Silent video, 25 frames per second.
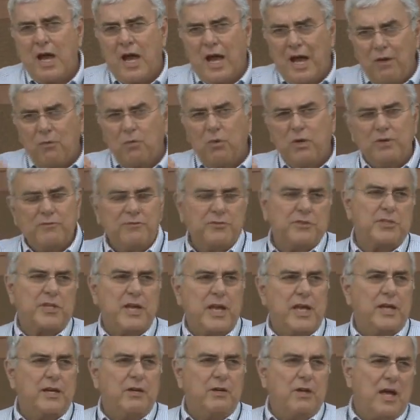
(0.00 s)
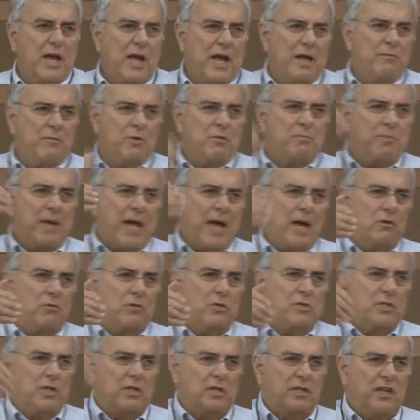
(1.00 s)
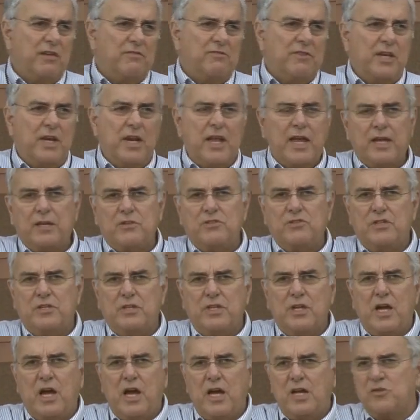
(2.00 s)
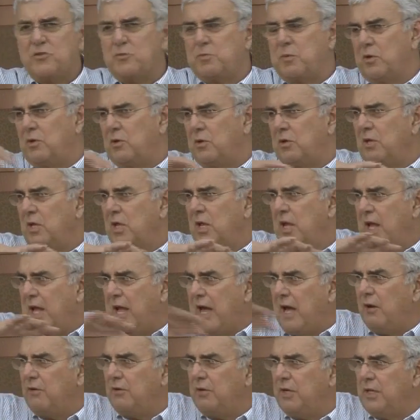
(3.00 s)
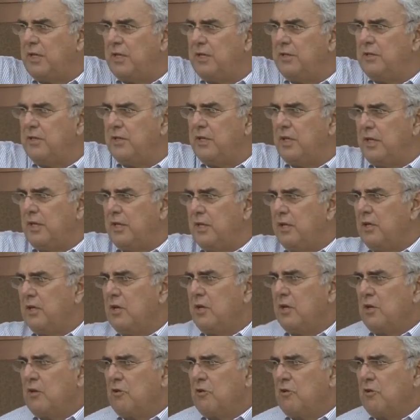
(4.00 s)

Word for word: I would have said, I'm about the loving acts of the gospel out in the